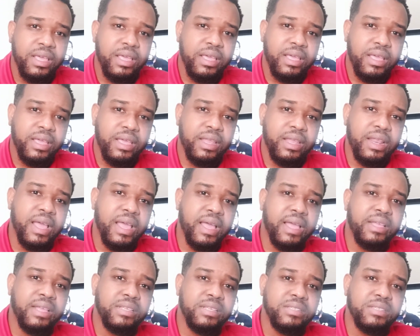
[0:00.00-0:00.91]
it
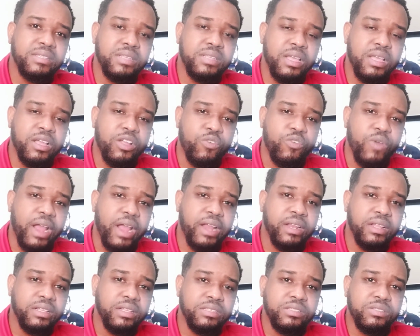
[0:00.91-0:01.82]
has a
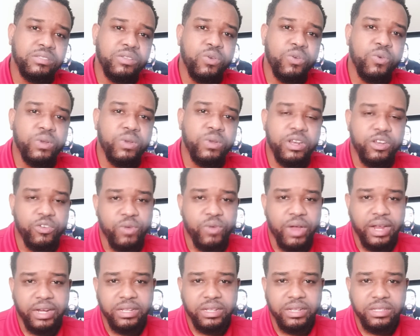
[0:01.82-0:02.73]
grinded stone and
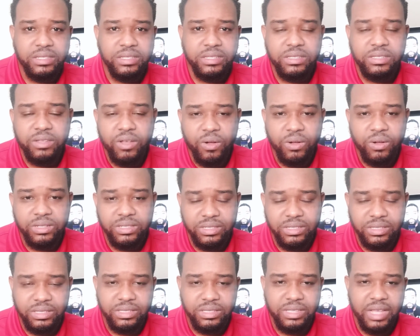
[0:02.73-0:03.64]
grinded salt
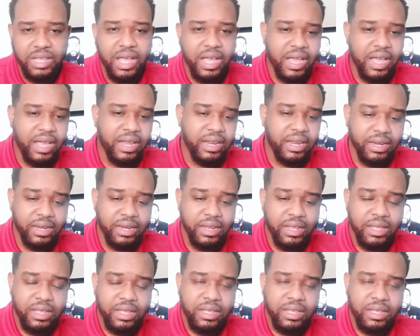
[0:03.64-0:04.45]
and sand and